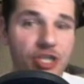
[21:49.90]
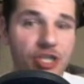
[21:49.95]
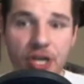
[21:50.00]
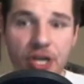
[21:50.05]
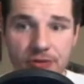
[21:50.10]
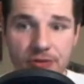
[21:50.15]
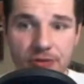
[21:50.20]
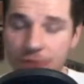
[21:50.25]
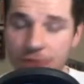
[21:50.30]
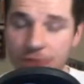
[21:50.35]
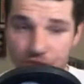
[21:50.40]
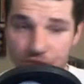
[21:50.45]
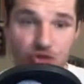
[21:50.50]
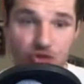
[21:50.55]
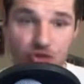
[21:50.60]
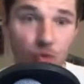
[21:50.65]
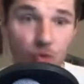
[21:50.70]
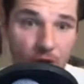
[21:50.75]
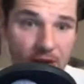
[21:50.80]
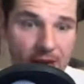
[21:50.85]
I think a
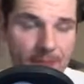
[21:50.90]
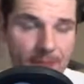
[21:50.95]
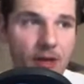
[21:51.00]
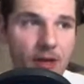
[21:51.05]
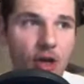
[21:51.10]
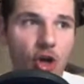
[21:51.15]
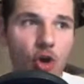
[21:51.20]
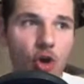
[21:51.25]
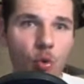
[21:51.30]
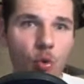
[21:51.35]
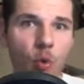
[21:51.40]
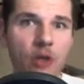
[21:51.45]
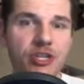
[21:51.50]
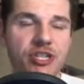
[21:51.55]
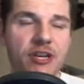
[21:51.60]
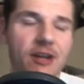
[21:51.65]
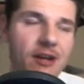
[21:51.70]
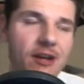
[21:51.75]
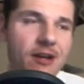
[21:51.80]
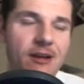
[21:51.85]
bull rush could
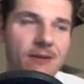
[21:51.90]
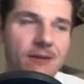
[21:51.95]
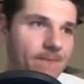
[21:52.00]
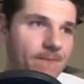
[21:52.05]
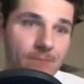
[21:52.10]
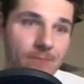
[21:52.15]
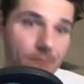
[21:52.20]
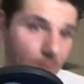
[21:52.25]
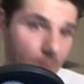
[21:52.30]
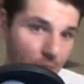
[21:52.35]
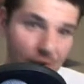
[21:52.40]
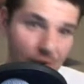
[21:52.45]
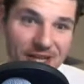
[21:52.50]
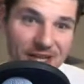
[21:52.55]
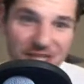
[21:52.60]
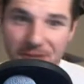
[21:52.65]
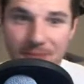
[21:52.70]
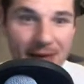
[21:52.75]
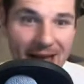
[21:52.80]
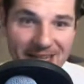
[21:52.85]
destroy him,
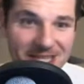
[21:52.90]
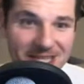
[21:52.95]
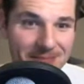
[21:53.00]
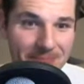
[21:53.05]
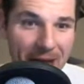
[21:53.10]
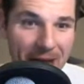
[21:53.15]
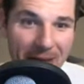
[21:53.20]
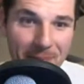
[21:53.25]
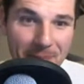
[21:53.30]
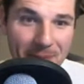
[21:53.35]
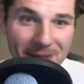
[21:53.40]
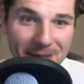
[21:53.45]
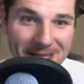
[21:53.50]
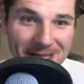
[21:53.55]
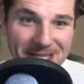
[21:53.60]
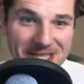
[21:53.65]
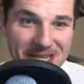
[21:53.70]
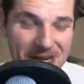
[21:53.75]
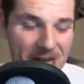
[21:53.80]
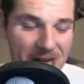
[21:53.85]
which
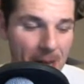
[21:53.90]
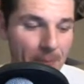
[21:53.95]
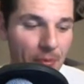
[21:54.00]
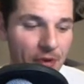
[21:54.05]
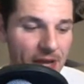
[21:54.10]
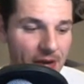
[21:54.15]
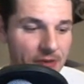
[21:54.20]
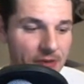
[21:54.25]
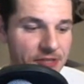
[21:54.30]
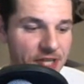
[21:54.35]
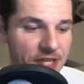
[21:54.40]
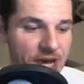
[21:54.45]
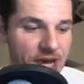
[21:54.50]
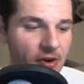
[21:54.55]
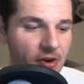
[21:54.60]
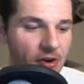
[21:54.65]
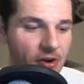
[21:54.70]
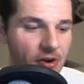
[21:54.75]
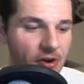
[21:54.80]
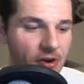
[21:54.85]
brings you back to Mike
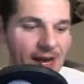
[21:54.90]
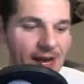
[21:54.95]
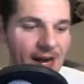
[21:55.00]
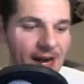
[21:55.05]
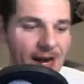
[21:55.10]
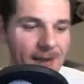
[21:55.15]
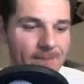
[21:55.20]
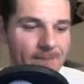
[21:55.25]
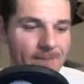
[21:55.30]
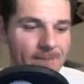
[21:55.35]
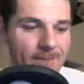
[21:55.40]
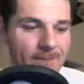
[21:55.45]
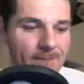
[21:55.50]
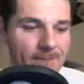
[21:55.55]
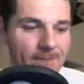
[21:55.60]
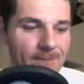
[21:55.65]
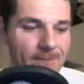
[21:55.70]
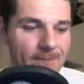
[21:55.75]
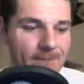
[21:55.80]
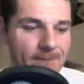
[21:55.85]
McGlinchey a couple years
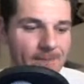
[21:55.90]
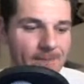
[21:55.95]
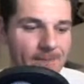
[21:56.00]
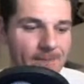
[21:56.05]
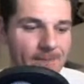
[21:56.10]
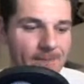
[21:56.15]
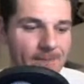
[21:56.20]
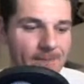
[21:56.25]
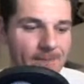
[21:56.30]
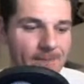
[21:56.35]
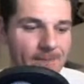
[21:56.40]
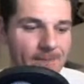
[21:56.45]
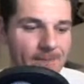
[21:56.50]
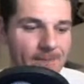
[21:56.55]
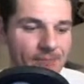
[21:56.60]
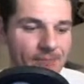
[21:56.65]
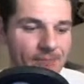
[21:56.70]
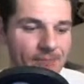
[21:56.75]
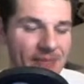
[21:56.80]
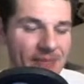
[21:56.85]
ago.
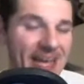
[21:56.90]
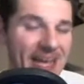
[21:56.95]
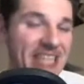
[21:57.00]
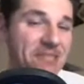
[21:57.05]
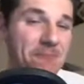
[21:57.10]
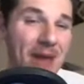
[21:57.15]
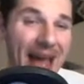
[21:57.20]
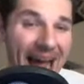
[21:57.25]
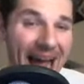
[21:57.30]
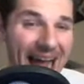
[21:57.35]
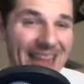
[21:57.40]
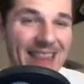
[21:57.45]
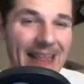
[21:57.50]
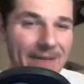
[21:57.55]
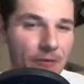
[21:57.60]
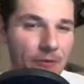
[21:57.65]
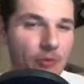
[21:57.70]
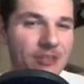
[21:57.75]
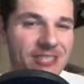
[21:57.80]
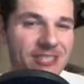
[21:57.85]
His pad level
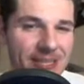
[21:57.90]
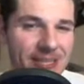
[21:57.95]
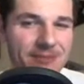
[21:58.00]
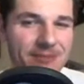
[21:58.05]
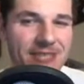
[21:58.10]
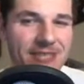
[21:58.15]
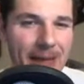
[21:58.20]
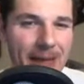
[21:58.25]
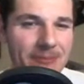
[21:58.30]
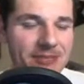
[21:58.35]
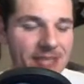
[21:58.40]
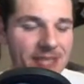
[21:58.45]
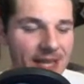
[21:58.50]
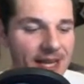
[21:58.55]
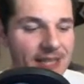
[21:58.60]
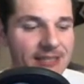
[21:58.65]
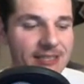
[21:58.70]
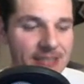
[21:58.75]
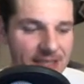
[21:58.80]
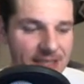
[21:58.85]
was sometimes
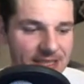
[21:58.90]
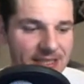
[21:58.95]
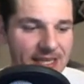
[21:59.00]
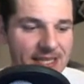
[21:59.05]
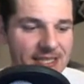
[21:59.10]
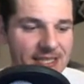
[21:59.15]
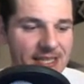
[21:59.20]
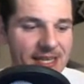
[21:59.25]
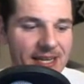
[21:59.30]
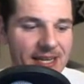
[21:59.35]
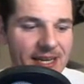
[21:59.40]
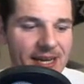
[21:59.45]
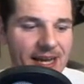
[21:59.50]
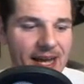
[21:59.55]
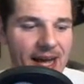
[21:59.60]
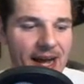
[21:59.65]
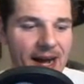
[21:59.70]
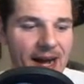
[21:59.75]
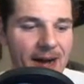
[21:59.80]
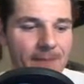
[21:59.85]
inconsistent,
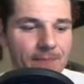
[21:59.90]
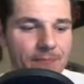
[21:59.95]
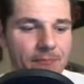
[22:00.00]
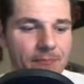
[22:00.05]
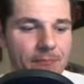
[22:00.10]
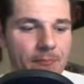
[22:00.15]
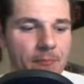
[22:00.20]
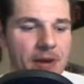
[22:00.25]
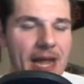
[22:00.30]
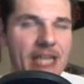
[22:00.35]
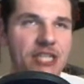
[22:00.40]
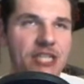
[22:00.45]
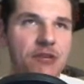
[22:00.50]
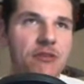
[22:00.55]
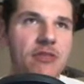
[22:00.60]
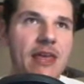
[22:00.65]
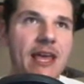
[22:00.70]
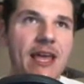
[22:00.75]
but I do think